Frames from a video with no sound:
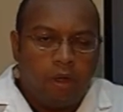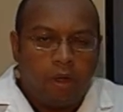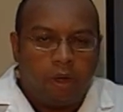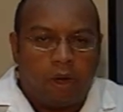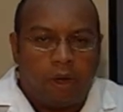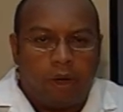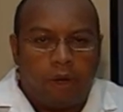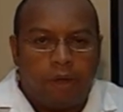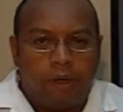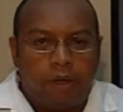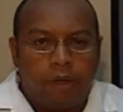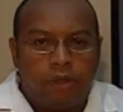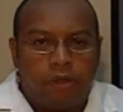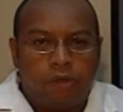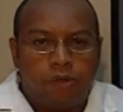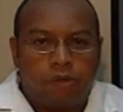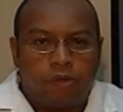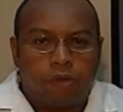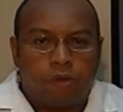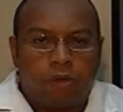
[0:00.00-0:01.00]

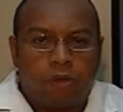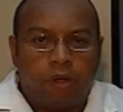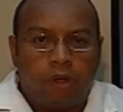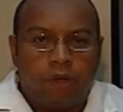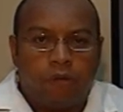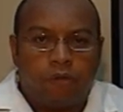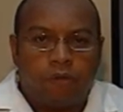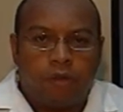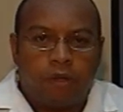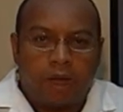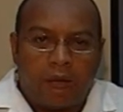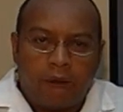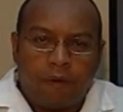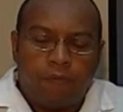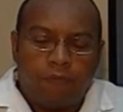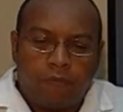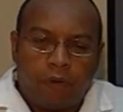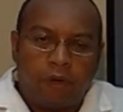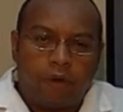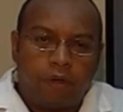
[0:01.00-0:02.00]
is
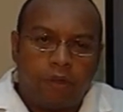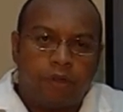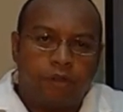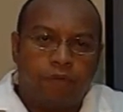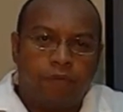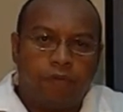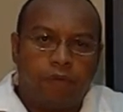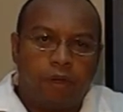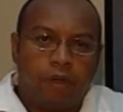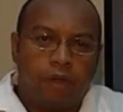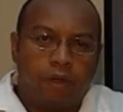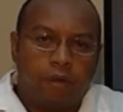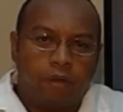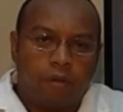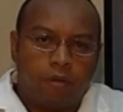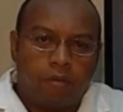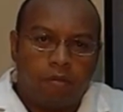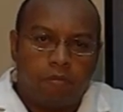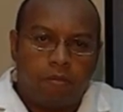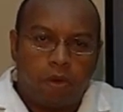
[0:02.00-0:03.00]
not very severe.
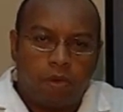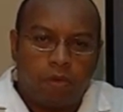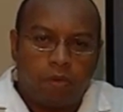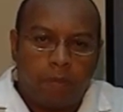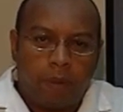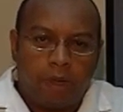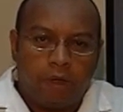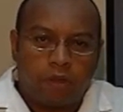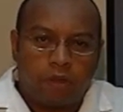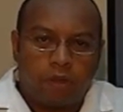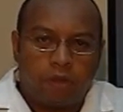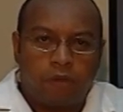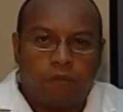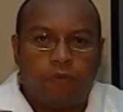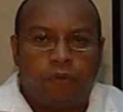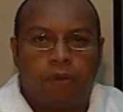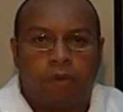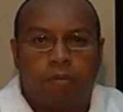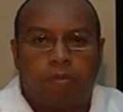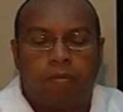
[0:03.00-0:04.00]
Most patients
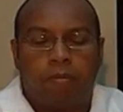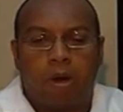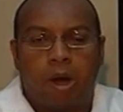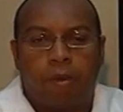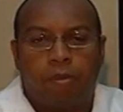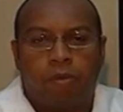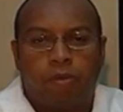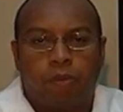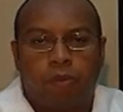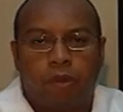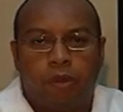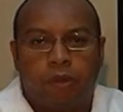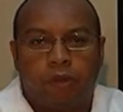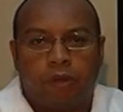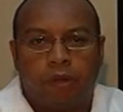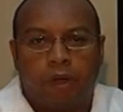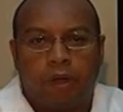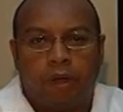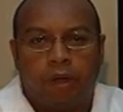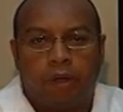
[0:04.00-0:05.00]
feel problems
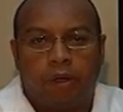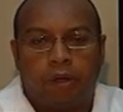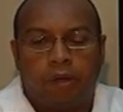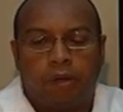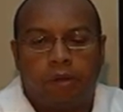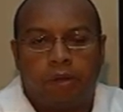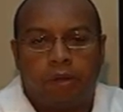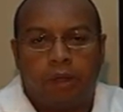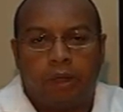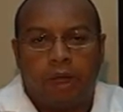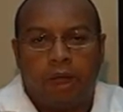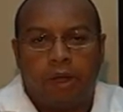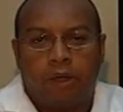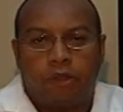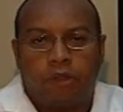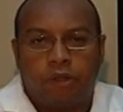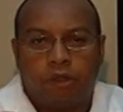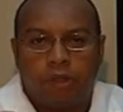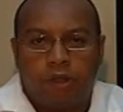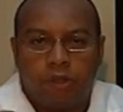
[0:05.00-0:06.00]
with the
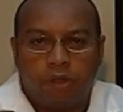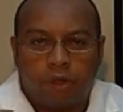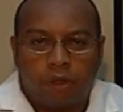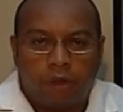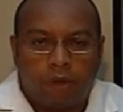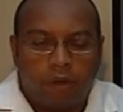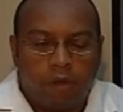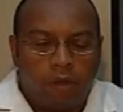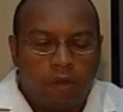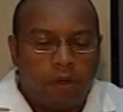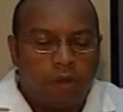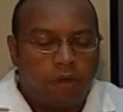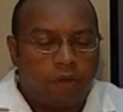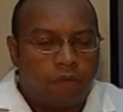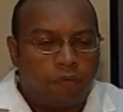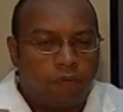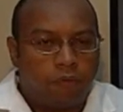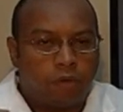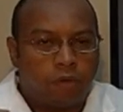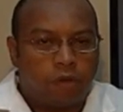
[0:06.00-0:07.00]
anesthesia
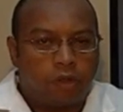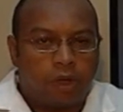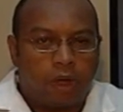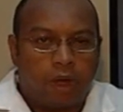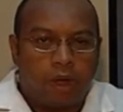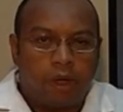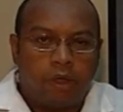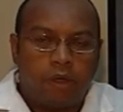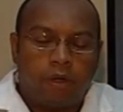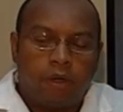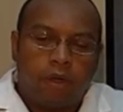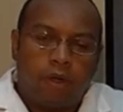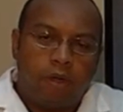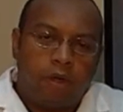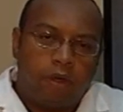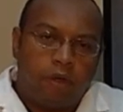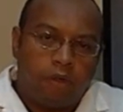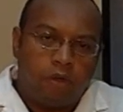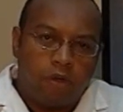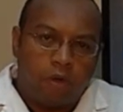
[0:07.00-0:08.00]
the first night,
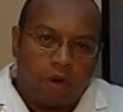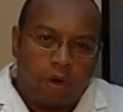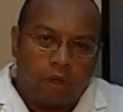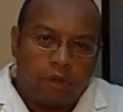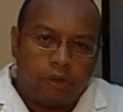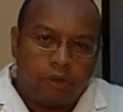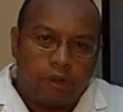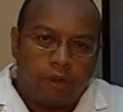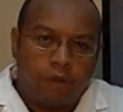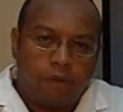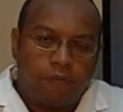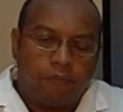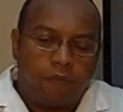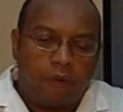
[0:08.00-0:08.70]
nausea,